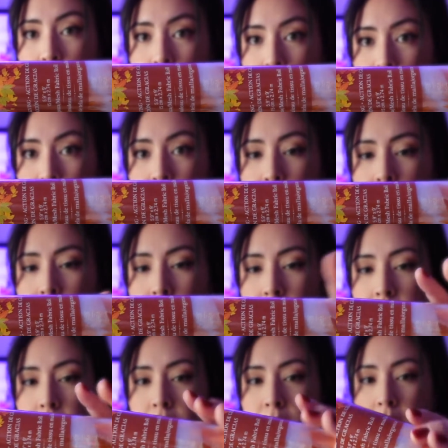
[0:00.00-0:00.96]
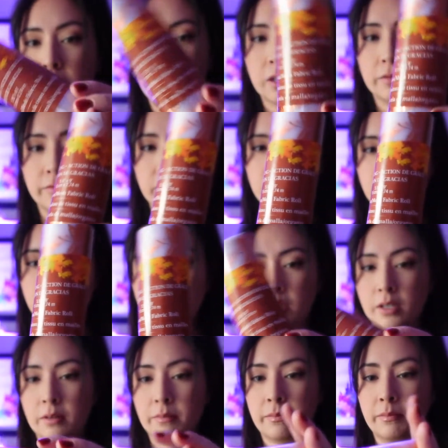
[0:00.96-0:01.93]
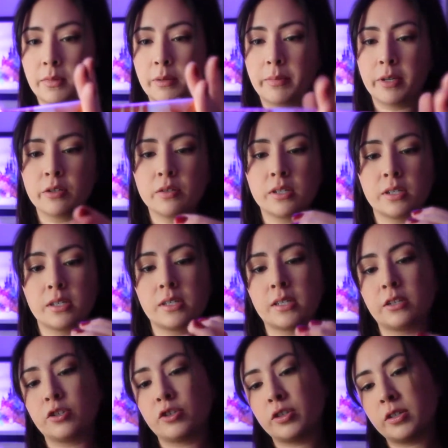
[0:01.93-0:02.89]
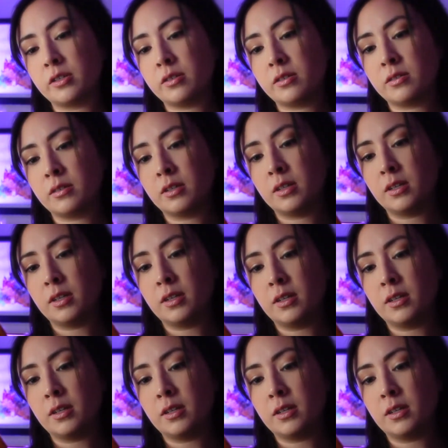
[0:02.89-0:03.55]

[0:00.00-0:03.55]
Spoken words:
rolls. Kind of looks like about 6 inches.